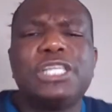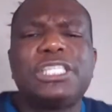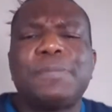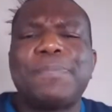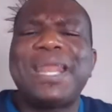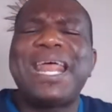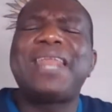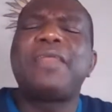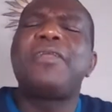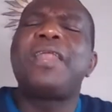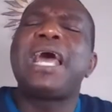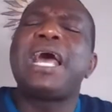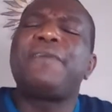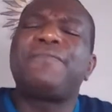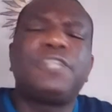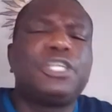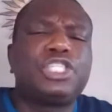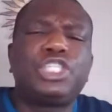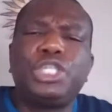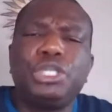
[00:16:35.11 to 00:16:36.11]
You say, but I don't
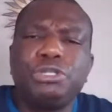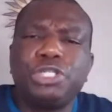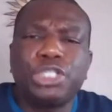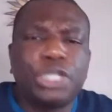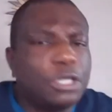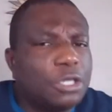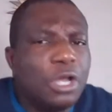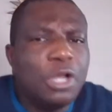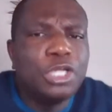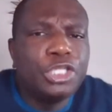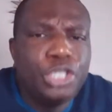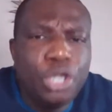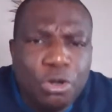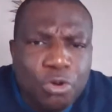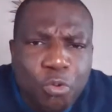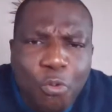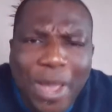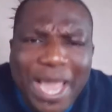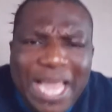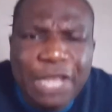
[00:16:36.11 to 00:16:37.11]
have the tuition.
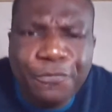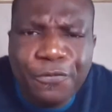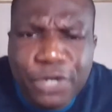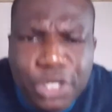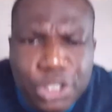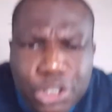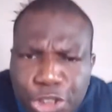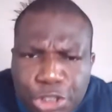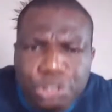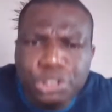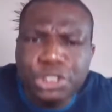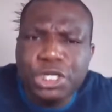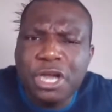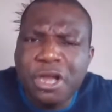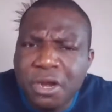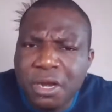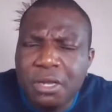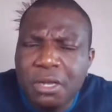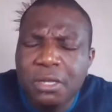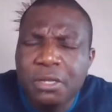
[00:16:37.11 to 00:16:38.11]
Don't wait for the
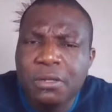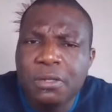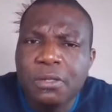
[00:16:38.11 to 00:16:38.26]
tuition.